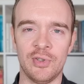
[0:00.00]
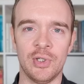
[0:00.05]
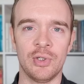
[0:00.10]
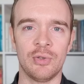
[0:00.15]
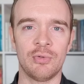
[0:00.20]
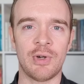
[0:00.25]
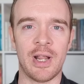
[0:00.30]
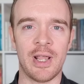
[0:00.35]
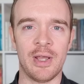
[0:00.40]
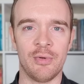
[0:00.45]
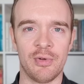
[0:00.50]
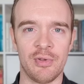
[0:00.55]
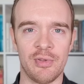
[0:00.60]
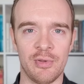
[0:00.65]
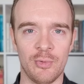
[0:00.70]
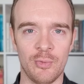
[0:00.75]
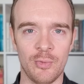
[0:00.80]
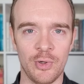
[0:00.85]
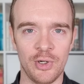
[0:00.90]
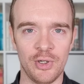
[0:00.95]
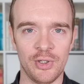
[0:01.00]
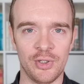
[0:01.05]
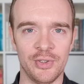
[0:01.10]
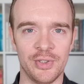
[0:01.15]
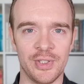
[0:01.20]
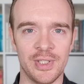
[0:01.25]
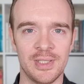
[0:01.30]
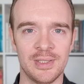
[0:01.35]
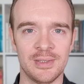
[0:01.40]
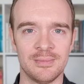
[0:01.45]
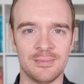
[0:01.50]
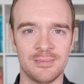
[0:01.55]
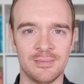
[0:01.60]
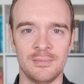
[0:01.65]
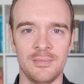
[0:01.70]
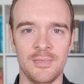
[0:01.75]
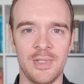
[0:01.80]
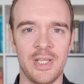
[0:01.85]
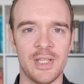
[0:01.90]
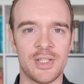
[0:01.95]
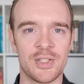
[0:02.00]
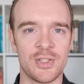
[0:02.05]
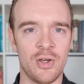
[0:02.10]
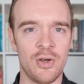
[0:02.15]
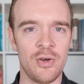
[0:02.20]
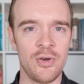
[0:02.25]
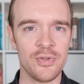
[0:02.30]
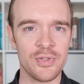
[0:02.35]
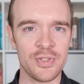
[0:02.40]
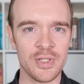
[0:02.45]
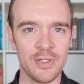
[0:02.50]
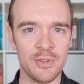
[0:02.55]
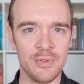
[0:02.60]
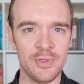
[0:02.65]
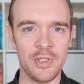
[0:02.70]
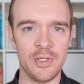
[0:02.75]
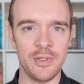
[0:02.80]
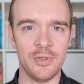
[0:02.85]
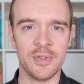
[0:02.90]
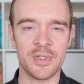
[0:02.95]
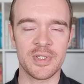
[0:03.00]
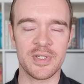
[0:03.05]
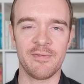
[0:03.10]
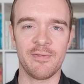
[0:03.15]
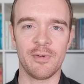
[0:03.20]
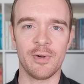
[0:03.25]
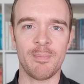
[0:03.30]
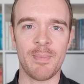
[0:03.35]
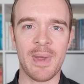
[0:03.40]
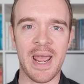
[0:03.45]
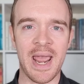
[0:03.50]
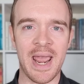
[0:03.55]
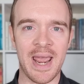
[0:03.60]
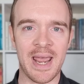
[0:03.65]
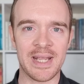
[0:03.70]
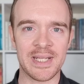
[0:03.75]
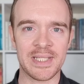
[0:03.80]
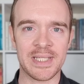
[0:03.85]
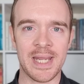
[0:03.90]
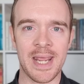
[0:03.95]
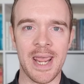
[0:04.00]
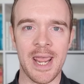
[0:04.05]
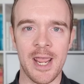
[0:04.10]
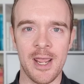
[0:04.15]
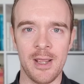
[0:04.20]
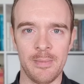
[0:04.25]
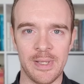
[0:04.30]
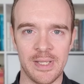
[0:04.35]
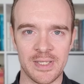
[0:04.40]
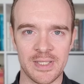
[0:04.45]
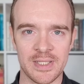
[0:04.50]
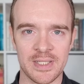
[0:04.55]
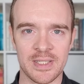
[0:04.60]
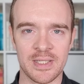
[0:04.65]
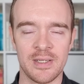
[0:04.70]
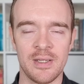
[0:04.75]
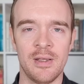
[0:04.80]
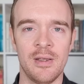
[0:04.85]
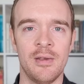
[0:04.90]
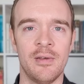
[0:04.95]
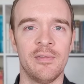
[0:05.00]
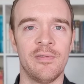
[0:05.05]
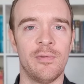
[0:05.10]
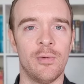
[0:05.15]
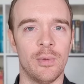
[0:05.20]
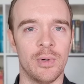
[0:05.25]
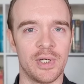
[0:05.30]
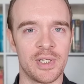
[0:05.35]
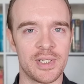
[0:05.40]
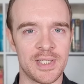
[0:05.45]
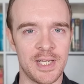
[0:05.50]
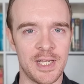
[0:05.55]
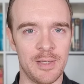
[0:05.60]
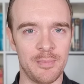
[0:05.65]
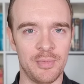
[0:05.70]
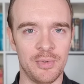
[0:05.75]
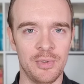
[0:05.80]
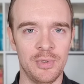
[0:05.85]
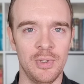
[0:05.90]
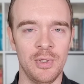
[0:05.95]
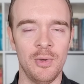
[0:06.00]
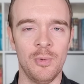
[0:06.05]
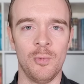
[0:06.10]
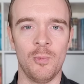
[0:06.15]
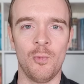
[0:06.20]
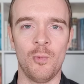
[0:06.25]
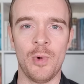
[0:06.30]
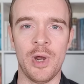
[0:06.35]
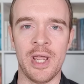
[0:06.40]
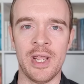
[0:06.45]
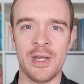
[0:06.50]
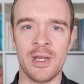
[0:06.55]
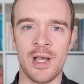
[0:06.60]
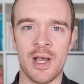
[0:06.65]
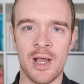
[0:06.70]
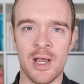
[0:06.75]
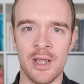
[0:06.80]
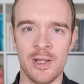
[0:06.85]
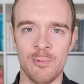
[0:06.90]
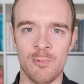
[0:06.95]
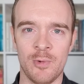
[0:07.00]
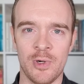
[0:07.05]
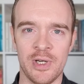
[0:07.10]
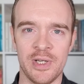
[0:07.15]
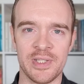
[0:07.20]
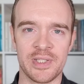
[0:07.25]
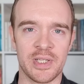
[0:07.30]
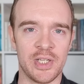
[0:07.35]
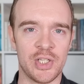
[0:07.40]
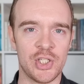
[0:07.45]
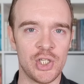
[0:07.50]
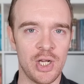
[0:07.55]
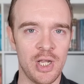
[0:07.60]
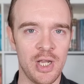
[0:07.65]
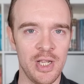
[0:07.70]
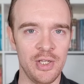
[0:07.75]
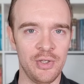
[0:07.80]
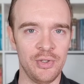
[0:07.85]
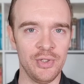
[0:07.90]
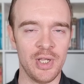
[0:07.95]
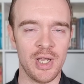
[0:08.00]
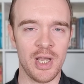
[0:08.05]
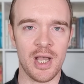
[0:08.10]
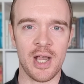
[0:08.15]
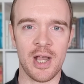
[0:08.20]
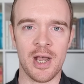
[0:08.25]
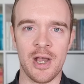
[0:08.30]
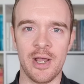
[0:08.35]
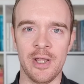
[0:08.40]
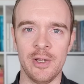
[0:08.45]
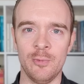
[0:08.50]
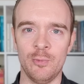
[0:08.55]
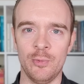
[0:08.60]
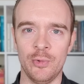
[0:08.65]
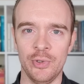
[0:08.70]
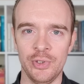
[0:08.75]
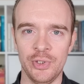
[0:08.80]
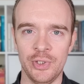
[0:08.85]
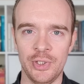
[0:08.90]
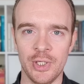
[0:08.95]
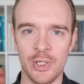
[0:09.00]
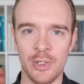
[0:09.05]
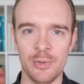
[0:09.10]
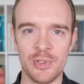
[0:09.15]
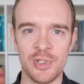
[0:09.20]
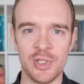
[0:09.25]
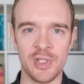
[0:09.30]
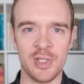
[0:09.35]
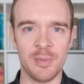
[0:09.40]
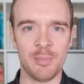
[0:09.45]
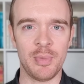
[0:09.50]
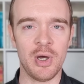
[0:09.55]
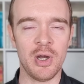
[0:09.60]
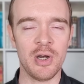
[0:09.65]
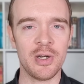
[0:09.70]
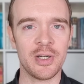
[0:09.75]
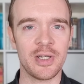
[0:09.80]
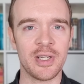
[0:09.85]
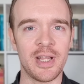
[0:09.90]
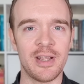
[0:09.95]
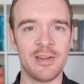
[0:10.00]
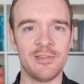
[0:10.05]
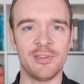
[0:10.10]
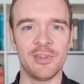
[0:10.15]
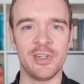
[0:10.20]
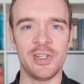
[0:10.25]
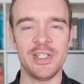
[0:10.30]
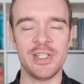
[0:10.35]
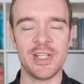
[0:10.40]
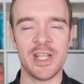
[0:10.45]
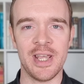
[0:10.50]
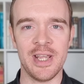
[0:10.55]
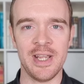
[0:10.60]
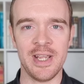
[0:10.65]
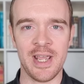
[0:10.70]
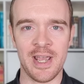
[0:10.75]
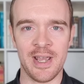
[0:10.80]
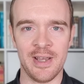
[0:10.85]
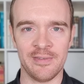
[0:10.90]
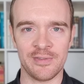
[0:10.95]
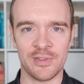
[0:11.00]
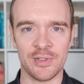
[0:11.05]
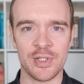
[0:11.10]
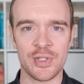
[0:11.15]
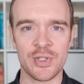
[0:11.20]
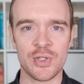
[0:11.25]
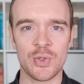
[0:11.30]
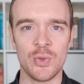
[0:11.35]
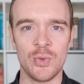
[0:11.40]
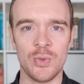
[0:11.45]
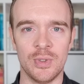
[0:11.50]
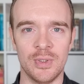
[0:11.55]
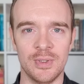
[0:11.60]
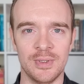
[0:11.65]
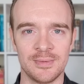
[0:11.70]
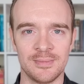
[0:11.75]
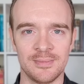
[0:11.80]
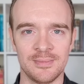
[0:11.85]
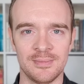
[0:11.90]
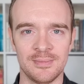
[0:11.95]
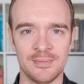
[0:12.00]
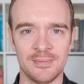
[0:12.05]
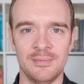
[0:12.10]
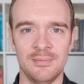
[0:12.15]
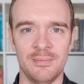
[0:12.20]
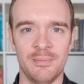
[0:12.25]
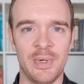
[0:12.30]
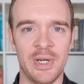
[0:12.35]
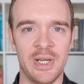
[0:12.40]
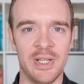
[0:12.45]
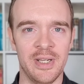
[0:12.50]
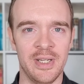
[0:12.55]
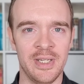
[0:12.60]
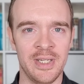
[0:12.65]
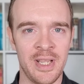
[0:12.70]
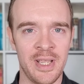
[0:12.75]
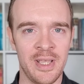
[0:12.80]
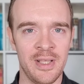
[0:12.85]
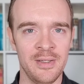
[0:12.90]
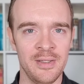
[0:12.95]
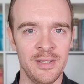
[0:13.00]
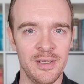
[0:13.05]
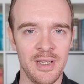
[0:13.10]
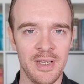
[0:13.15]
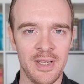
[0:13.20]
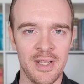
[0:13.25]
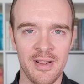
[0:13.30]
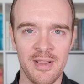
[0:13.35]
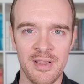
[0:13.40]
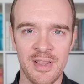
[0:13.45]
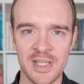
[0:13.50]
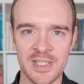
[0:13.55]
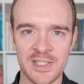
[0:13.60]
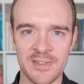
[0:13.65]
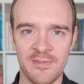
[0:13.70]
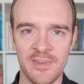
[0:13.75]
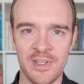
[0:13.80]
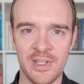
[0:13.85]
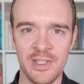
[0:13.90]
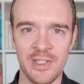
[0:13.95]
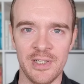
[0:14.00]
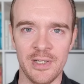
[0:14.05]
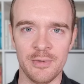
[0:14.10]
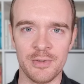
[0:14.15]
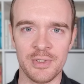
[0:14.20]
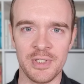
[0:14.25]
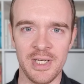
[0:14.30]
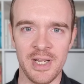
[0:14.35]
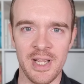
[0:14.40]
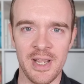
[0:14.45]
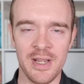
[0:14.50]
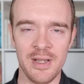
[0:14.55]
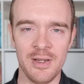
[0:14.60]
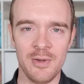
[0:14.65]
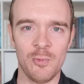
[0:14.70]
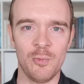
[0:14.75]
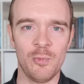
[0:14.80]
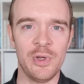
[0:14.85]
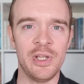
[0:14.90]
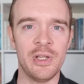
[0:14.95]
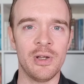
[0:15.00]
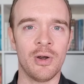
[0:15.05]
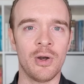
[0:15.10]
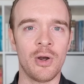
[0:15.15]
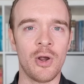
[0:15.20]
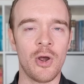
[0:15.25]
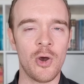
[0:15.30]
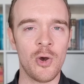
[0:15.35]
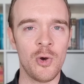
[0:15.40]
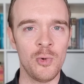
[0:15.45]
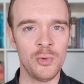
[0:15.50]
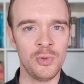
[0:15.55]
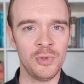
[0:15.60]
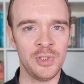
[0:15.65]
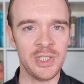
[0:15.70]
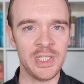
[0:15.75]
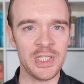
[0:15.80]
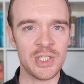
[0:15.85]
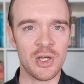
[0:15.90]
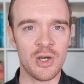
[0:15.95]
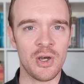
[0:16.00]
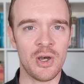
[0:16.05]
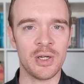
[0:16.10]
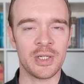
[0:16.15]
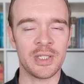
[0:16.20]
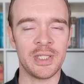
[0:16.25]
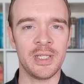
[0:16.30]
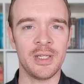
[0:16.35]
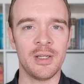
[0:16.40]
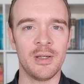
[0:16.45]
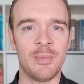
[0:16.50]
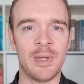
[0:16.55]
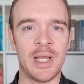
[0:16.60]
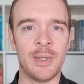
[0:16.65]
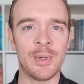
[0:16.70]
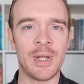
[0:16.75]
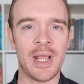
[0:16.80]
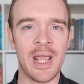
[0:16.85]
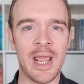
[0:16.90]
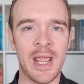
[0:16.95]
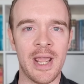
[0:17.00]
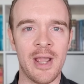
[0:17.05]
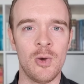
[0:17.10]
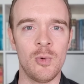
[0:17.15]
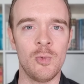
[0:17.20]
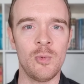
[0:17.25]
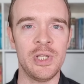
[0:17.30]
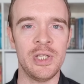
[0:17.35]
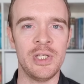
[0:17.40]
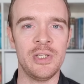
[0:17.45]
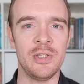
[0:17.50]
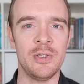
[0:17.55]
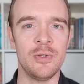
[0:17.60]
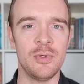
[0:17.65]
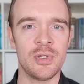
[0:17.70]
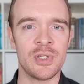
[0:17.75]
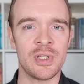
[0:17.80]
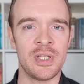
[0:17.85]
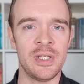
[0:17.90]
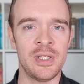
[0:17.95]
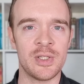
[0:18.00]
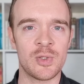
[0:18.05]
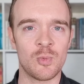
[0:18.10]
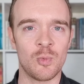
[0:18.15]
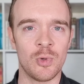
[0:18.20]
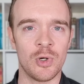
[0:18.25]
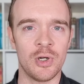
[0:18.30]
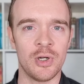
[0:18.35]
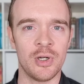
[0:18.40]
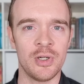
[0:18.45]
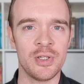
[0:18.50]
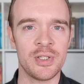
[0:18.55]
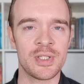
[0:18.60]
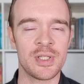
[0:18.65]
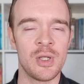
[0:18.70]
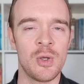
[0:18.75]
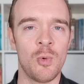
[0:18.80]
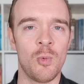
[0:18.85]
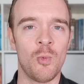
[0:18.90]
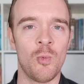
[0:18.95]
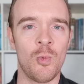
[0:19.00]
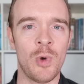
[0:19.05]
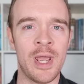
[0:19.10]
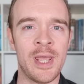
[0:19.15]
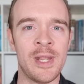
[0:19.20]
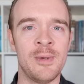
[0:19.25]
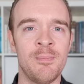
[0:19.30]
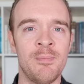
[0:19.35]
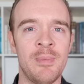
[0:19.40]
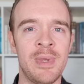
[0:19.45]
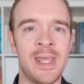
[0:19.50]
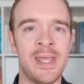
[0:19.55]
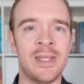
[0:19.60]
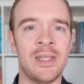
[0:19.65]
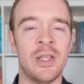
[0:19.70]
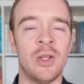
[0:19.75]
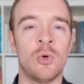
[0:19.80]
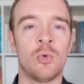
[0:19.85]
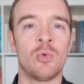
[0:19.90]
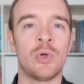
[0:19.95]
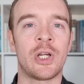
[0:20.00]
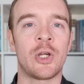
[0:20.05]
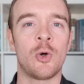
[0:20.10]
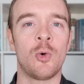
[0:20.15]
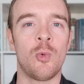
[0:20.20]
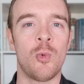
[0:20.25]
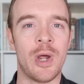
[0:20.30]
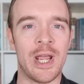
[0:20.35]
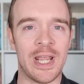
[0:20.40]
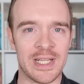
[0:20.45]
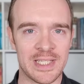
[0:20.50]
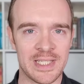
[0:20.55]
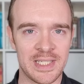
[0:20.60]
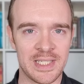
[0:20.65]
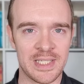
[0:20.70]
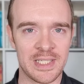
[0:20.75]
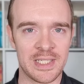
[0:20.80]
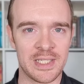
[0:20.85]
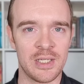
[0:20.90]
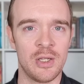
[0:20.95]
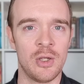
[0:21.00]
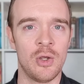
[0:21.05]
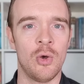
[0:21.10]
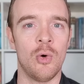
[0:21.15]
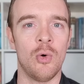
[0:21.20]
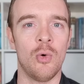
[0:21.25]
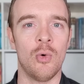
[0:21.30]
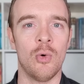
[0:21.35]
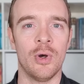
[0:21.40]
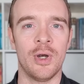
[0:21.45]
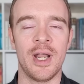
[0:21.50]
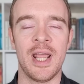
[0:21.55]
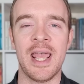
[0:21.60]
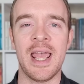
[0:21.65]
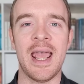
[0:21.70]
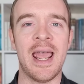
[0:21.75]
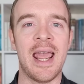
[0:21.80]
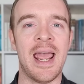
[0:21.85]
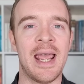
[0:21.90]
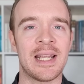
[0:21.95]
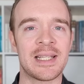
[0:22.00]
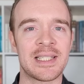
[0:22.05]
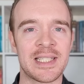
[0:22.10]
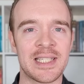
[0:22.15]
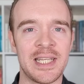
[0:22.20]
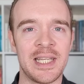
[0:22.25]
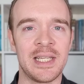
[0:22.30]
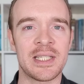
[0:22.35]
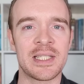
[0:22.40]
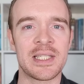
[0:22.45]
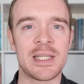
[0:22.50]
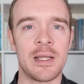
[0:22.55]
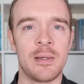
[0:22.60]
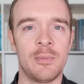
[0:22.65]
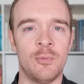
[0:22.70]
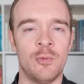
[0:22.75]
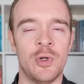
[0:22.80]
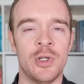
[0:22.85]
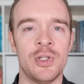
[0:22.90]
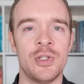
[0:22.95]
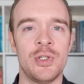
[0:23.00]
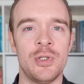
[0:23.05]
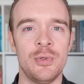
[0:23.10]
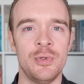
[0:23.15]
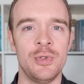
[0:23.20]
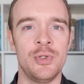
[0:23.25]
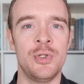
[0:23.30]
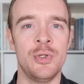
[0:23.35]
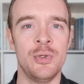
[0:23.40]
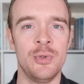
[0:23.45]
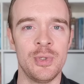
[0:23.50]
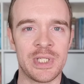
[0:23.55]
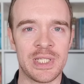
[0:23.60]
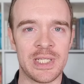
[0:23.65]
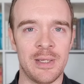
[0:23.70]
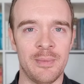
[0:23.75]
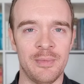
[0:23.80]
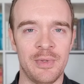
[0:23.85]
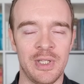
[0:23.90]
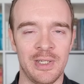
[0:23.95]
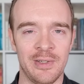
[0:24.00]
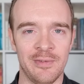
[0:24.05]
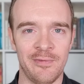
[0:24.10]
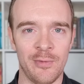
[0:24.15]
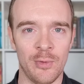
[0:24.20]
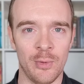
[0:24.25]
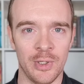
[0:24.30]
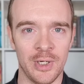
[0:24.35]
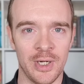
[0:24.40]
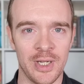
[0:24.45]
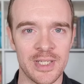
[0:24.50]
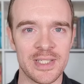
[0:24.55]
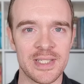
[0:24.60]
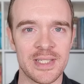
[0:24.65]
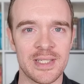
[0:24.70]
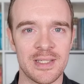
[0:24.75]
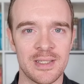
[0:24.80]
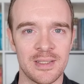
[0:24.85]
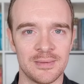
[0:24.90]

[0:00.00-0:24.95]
around the world. It's also used for past habits. For example, when I was a child, I would go to the park every day after school. But again, in this video today, we are only talking about how we use these words when making requests, or asking someone to do something for us.